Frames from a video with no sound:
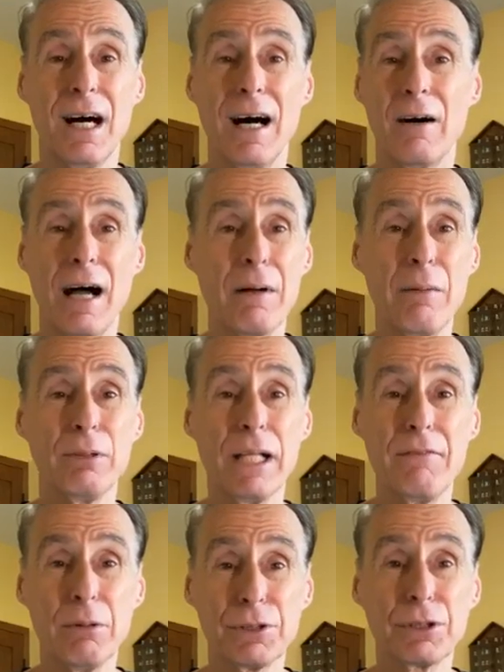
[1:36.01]
Uh, I, I
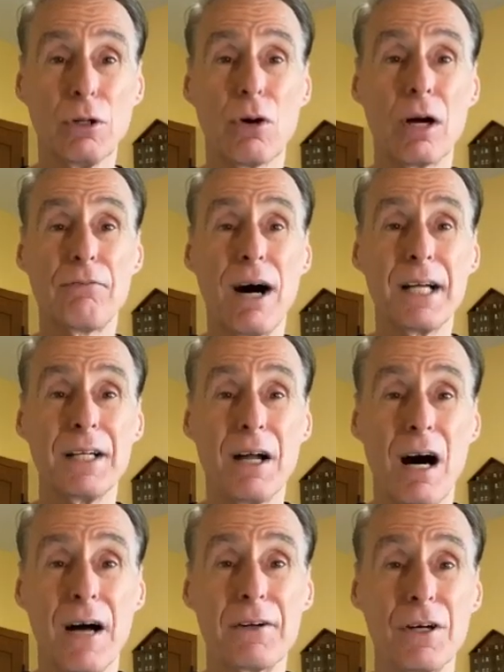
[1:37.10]
believe he was glorified
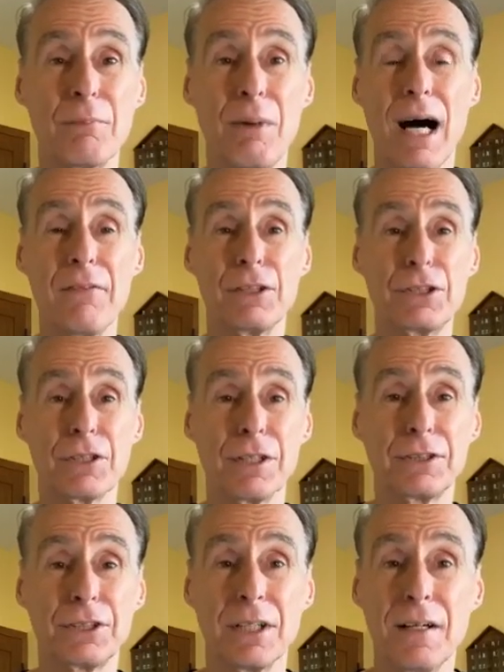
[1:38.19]
and honored by the
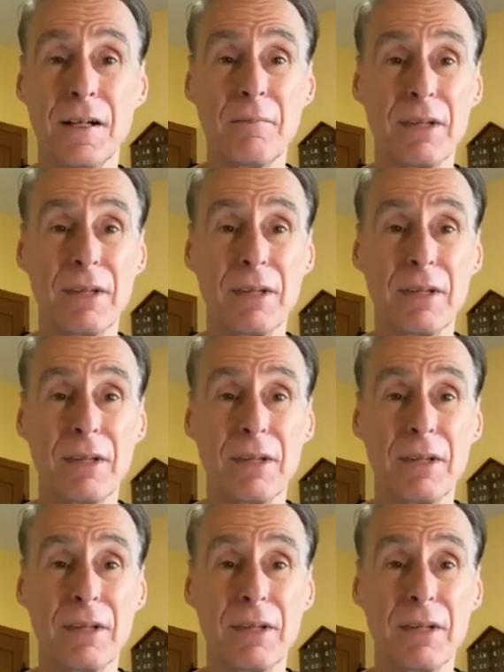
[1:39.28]
church.